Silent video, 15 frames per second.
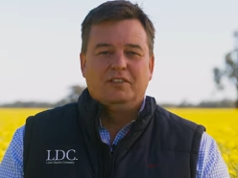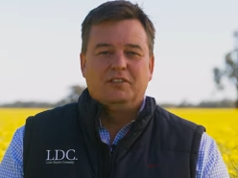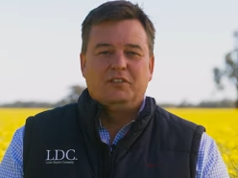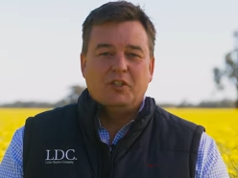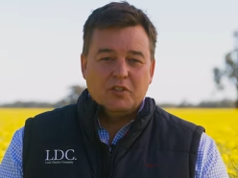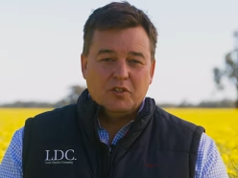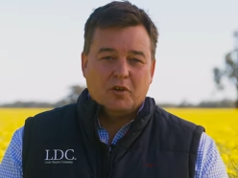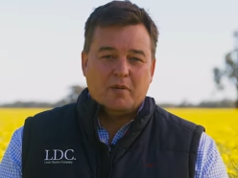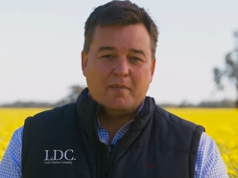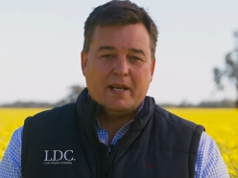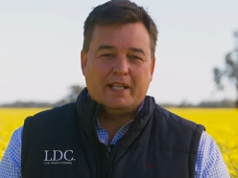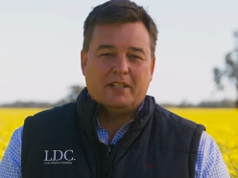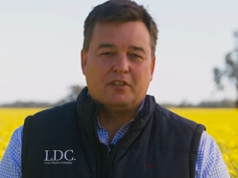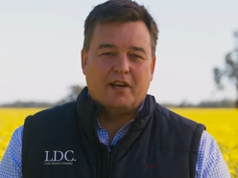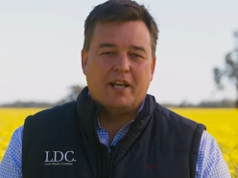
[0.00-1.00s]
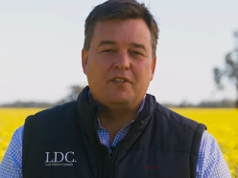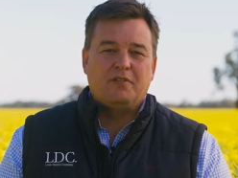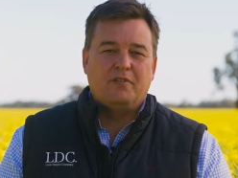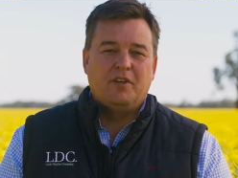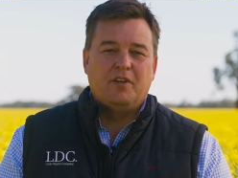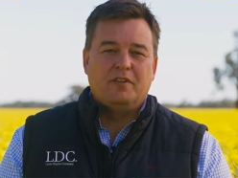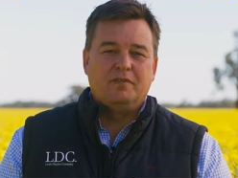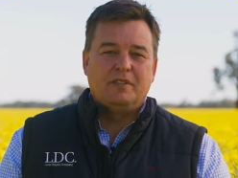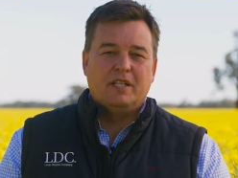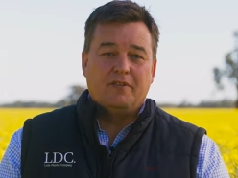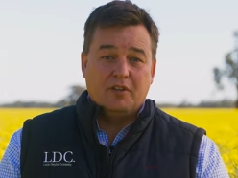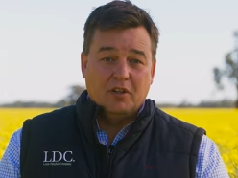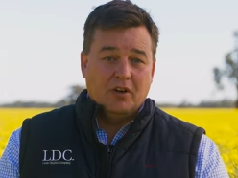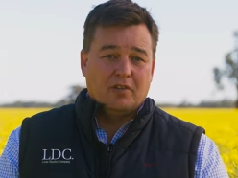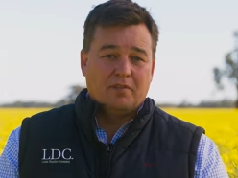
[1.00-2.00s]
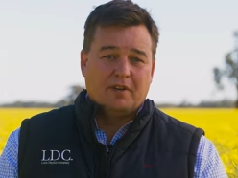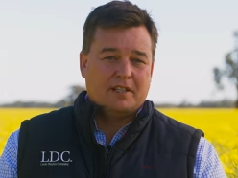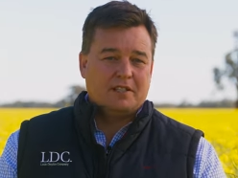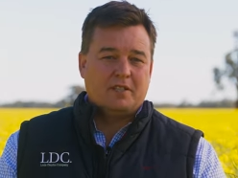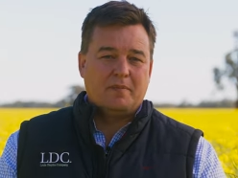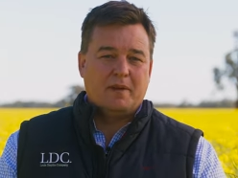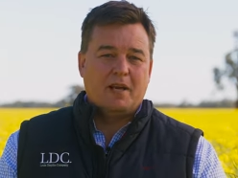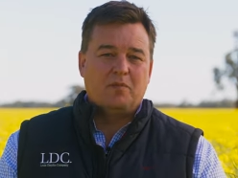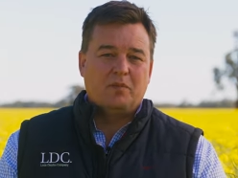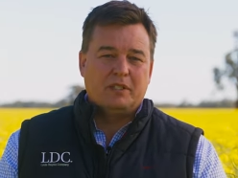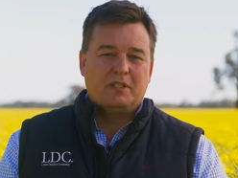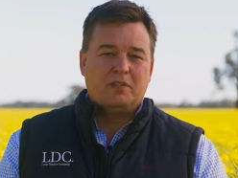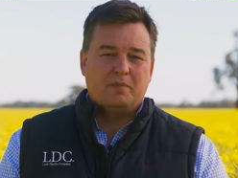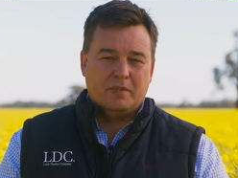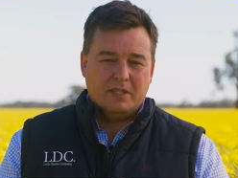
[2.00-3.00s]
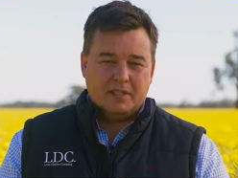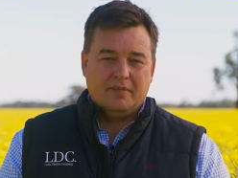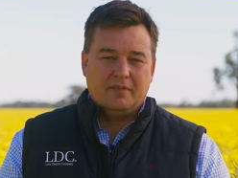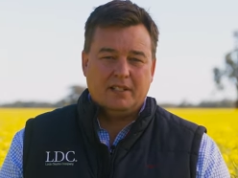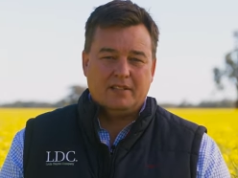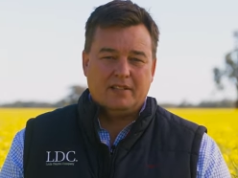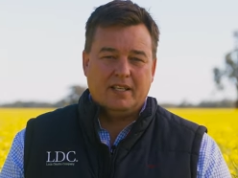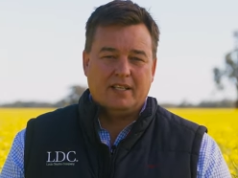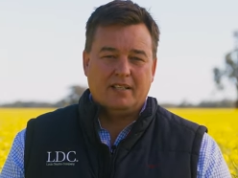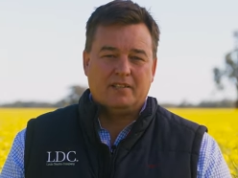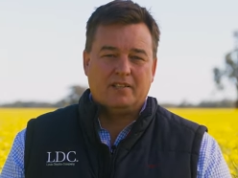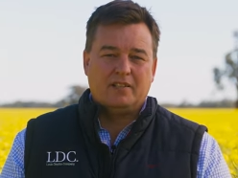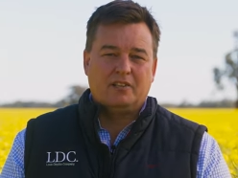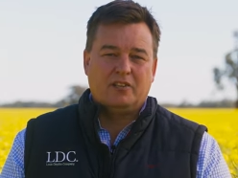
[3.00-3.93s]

Choose automatic transfer if you're not fussed about which specific tickets to